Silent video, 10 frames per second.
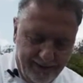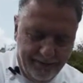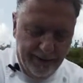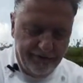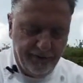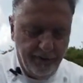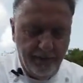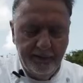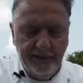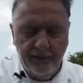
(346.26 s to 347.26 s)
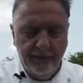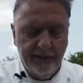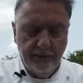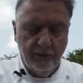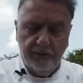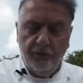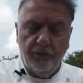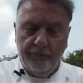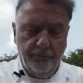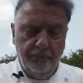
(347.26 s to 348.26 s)
A your baby tomatoes or you
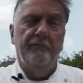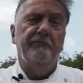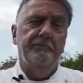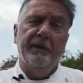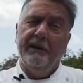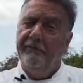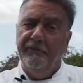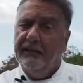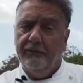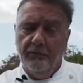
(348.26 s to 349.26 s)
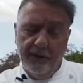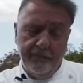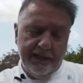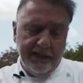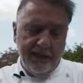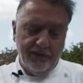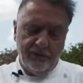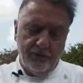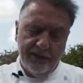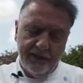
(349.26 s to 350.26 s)
can put a big fat one, big large
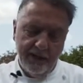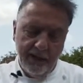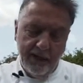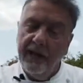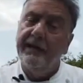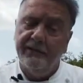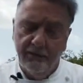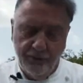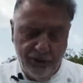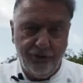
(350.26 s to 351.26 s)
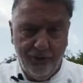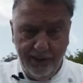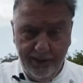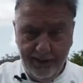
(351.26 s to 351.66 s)
one, as you wish really.